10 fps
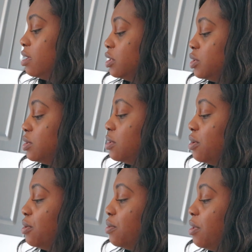
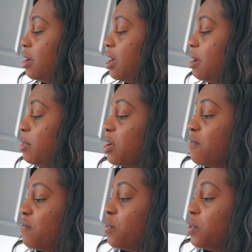So yeah, I'm
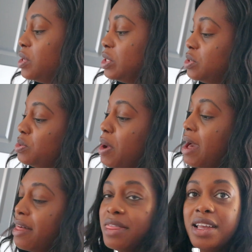looking forward to
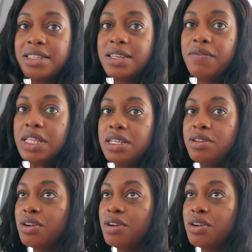Thanksgiving dinner.